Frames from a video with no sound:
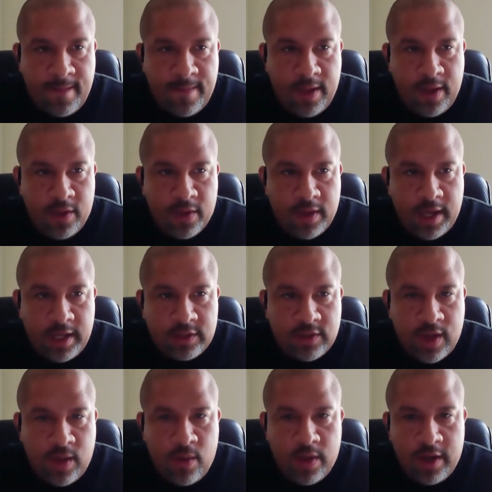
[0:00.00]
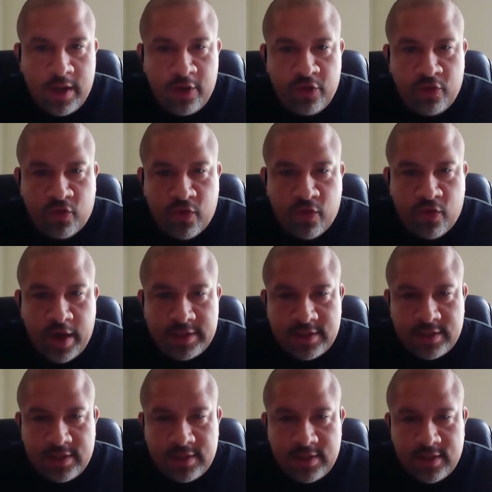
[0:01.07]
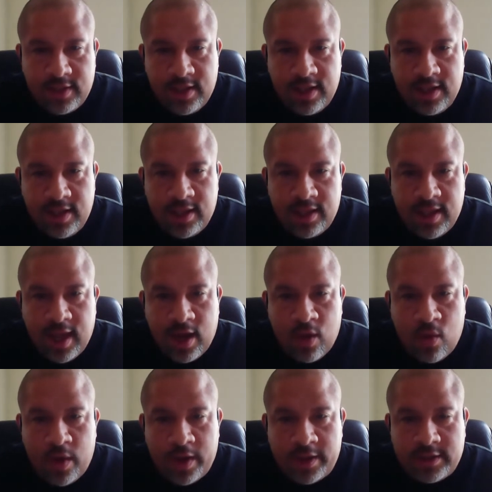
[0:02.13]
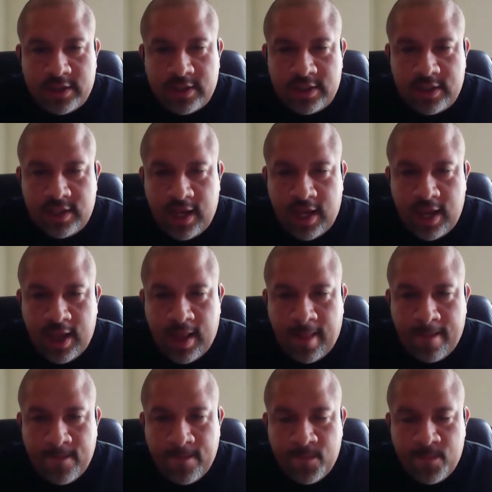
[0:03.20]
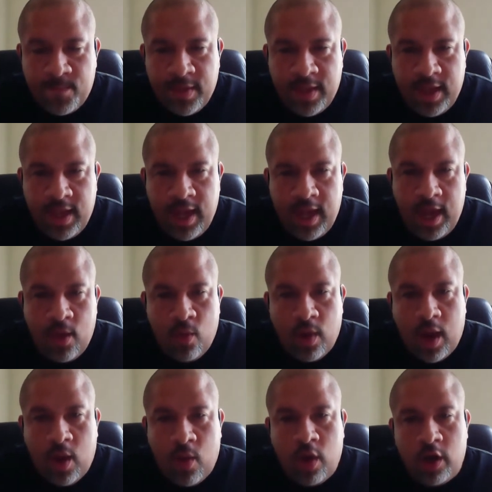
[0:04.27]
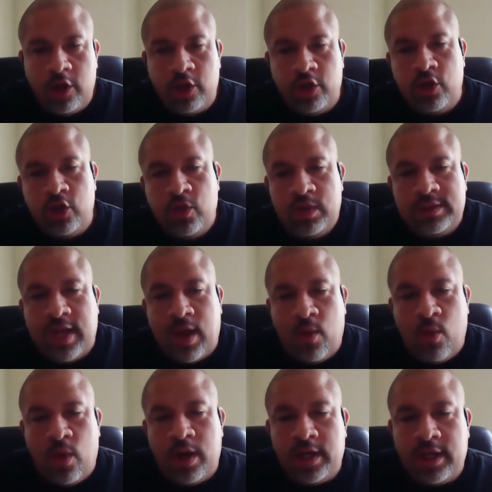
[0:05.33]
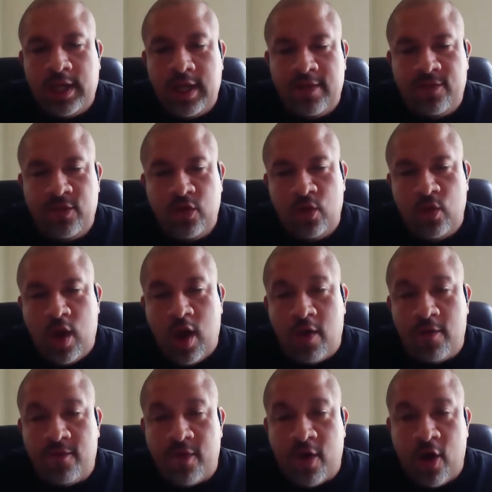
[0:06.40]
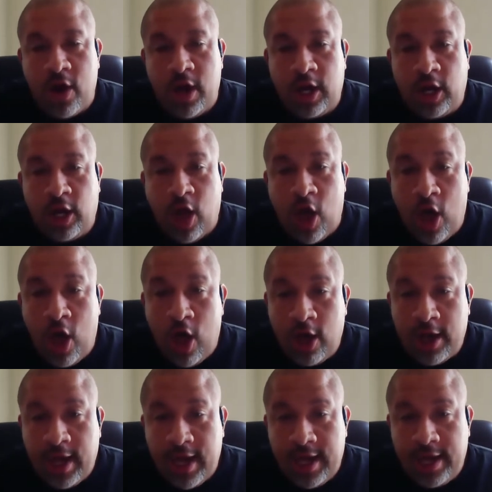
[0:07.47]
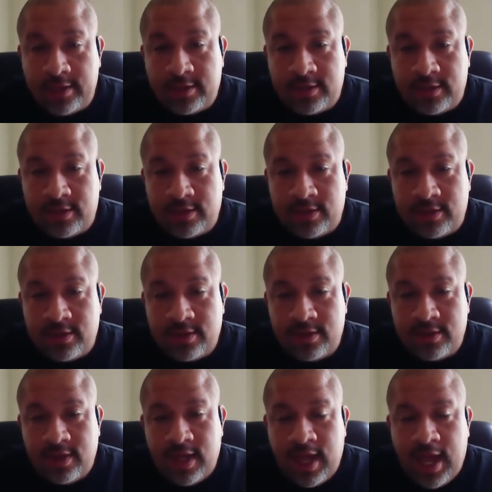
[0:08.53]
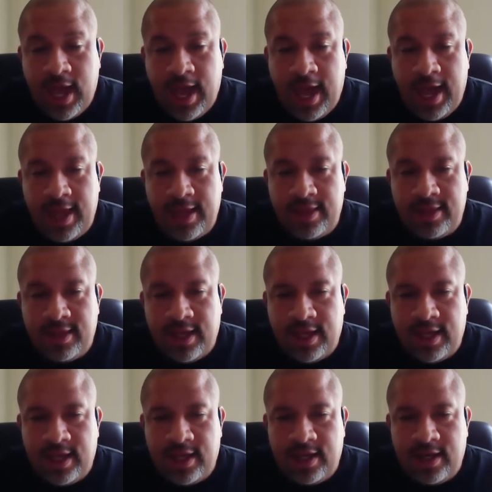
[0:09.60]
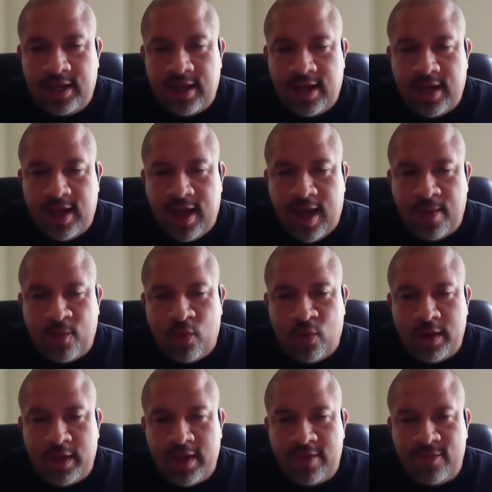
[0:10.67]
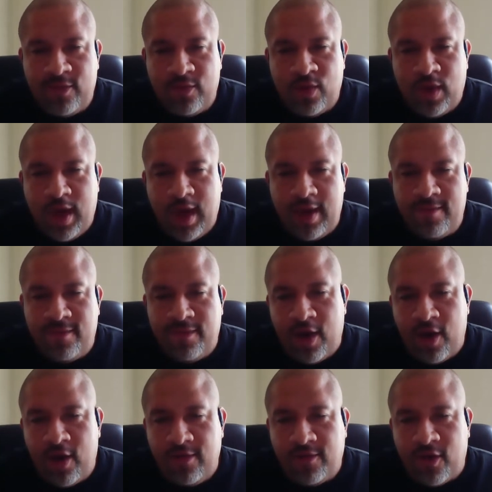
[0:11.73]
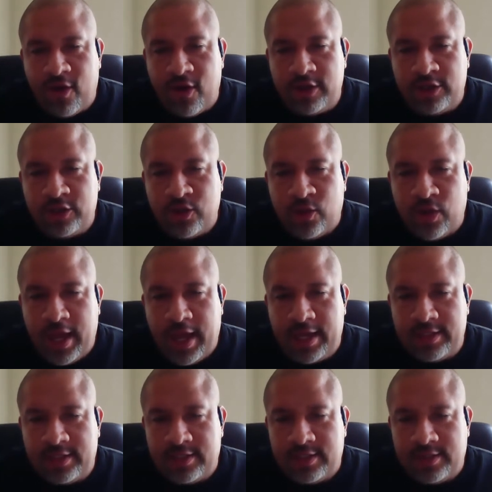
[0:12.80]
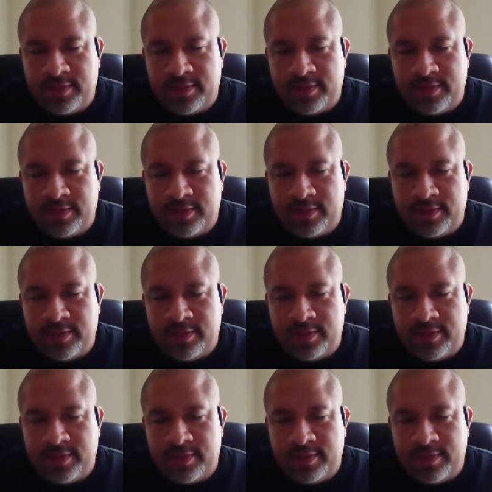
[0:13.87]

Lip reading: Okay, so I want to address that question today. And what I want to do is I want to give you a very long answer, and then I'm going to give you a very, very short answer.